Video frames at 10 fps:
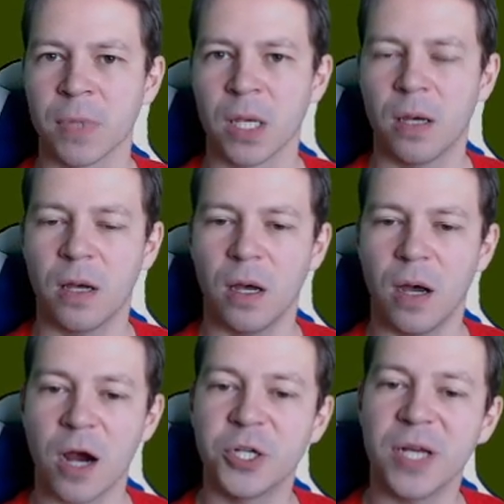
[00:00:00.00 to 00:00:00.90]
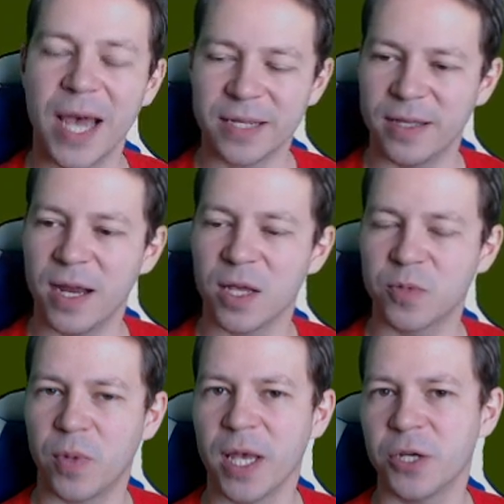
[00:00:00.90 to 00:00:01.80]
Arjun has that
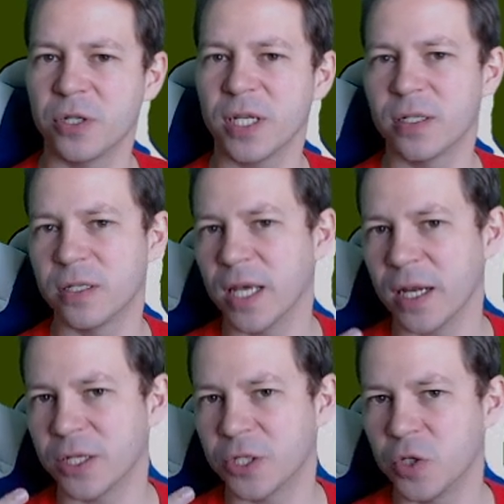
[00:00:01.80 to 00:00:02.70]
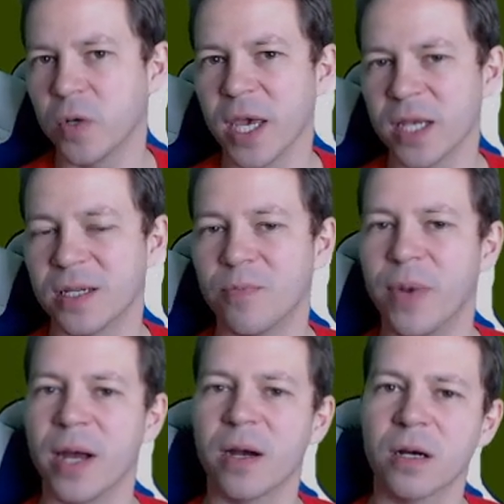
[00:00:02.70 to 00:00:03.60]
explanation that it's 2 kings and
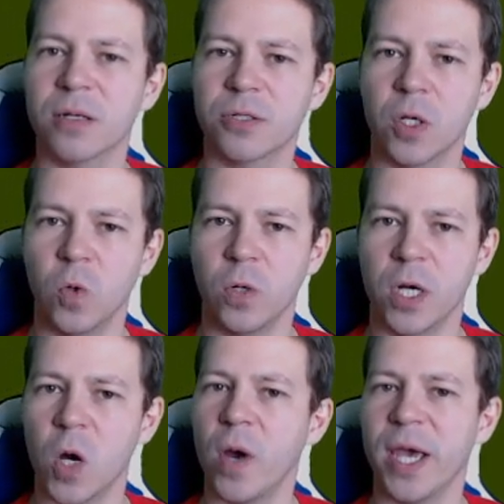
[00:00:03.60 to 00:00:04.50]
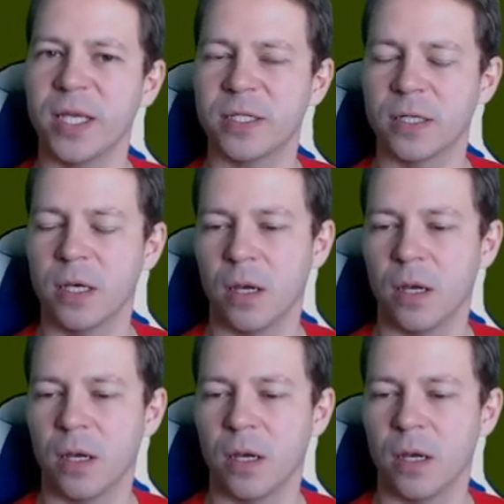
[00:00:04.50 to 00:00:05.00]
better, so no ace.